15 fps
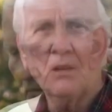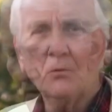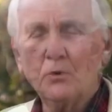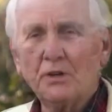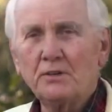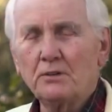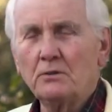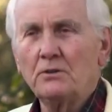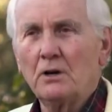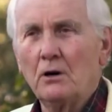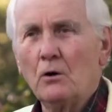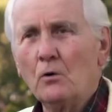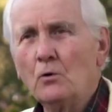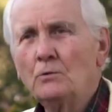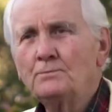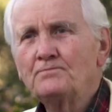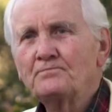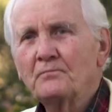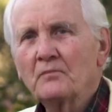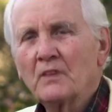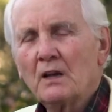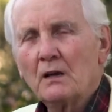We do know
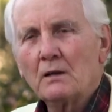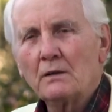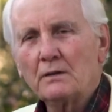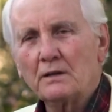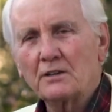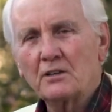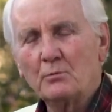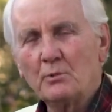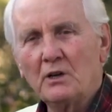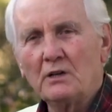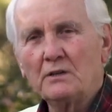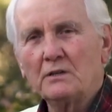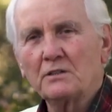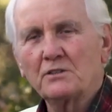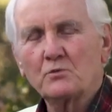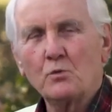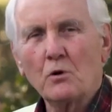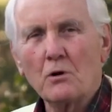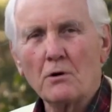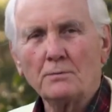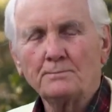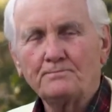that camellias
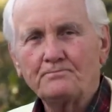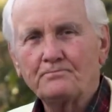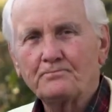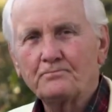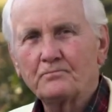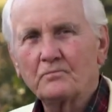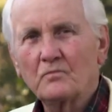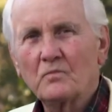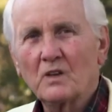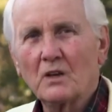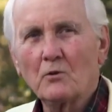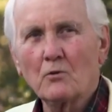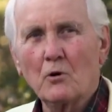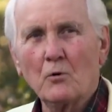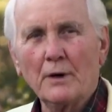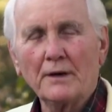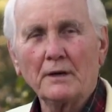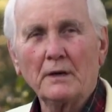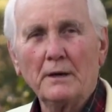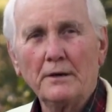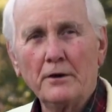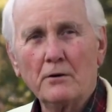were
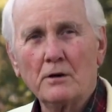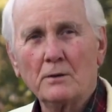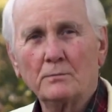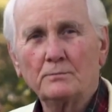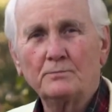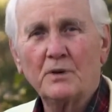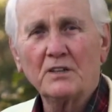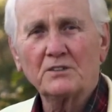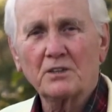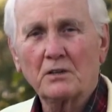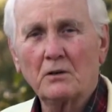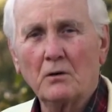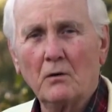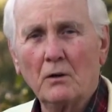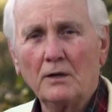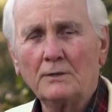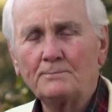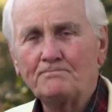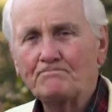growing here in Pensacola